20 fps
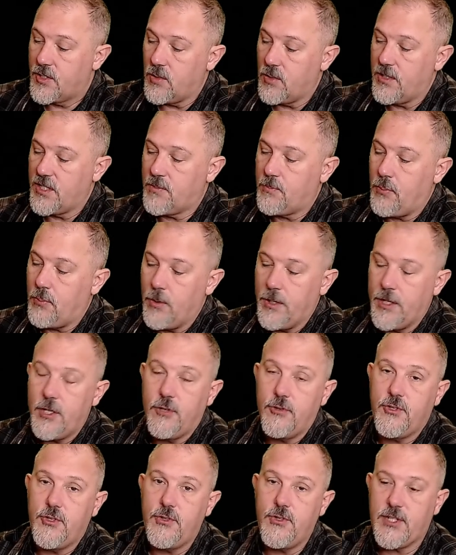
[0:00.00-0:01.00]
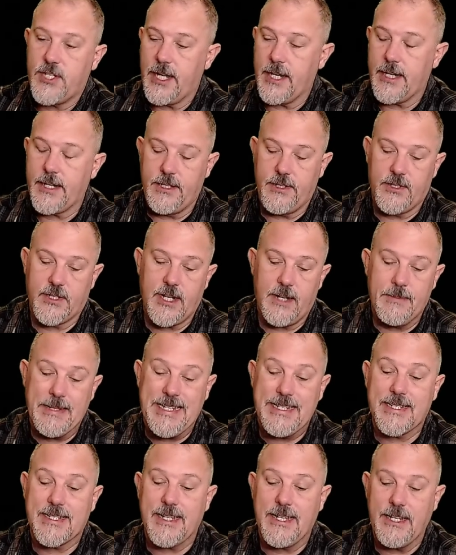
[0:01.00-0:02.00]
what's zero point zero two seconds? How many
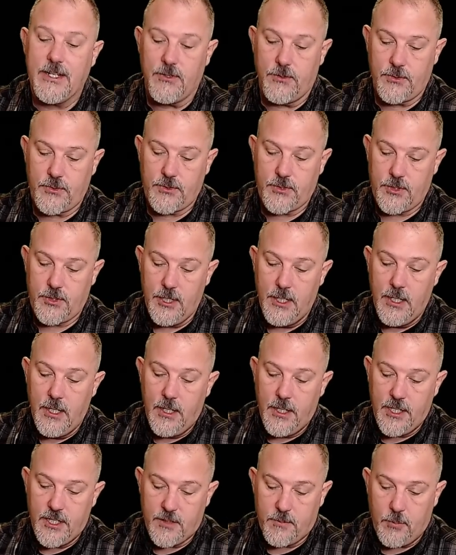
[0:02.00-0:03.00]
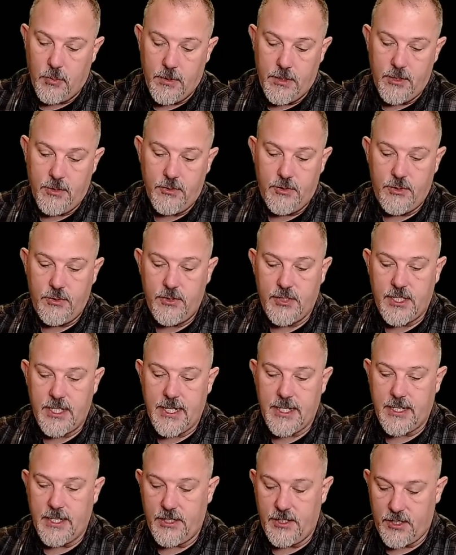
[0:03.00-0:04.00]
cycles is zero point zero two
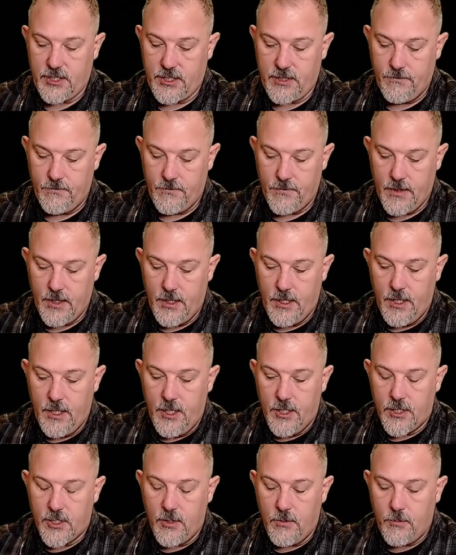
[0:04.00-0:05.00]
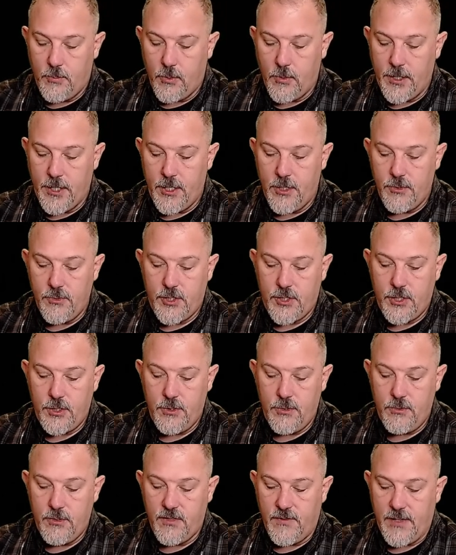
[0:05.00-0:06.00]
seconds? So zero point zero
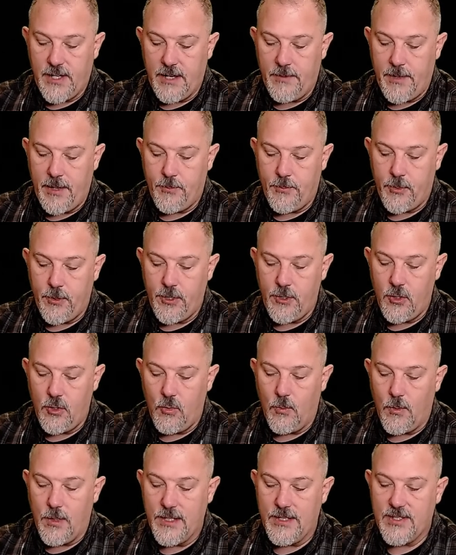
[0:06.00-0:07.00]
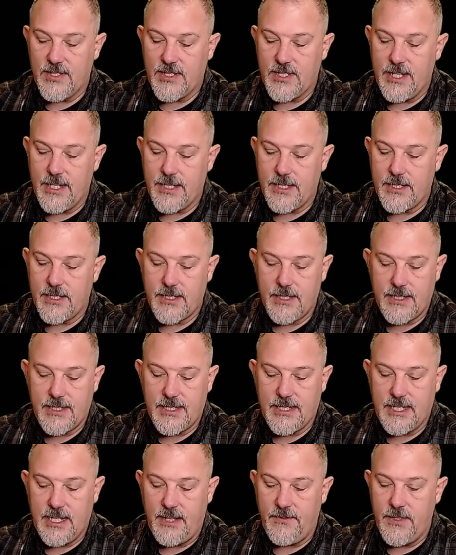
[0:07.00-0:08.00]
two divided by zero point zero one six
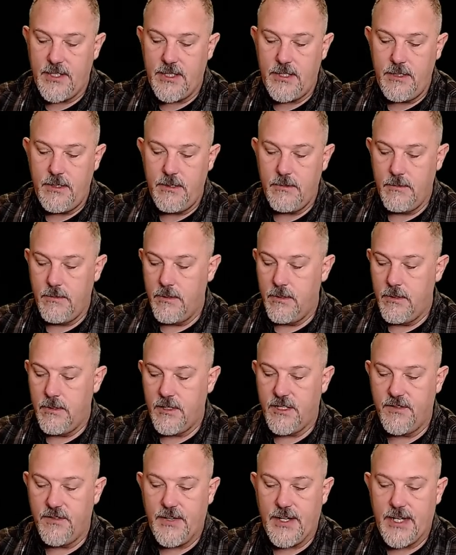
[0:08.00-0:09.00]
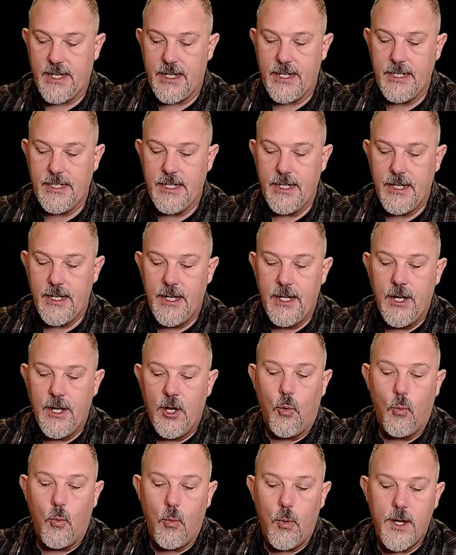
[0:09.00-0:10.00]
seven, divide,
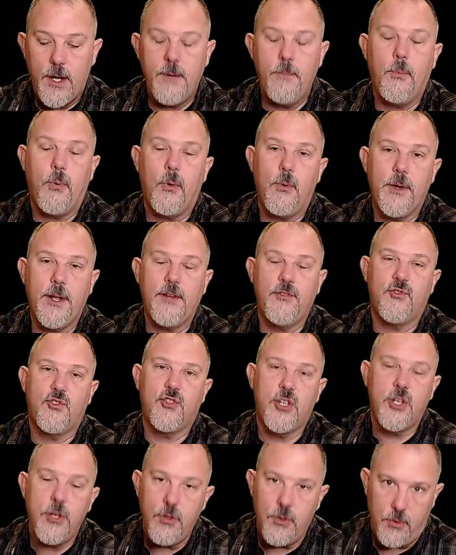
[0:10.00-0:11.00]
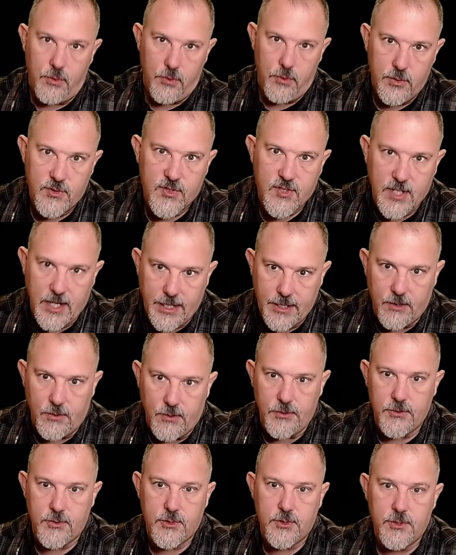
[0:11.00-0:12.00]
one point two
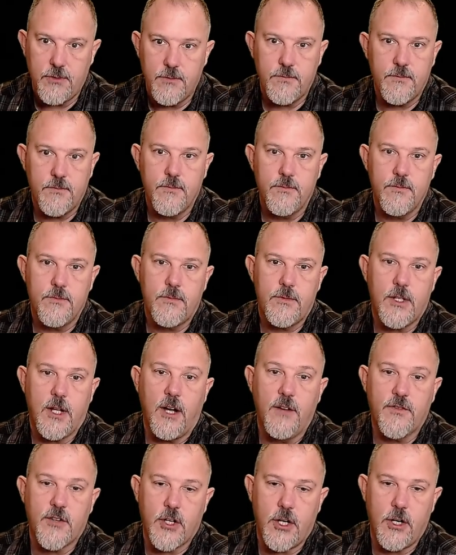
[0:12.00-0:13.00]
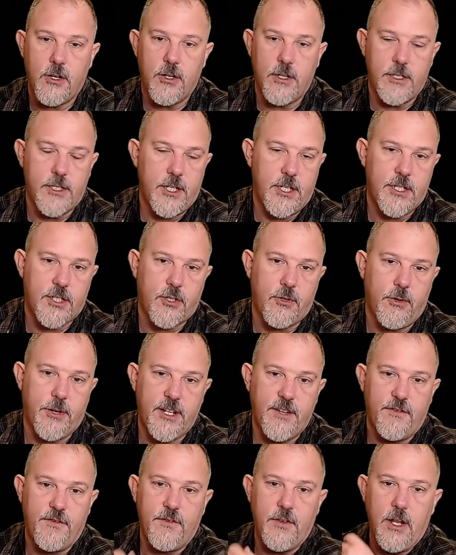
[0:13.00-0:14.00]
cycles of current is going to
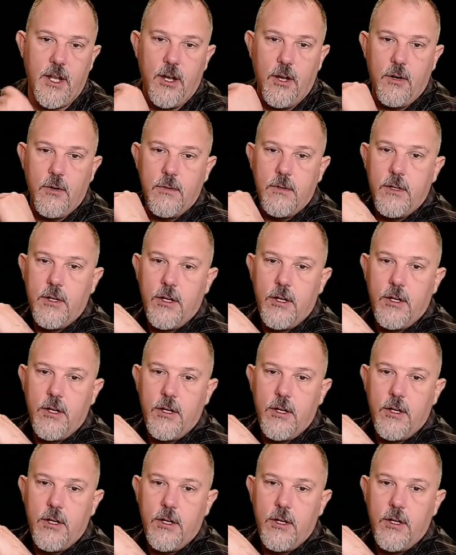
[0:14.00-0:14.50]
flow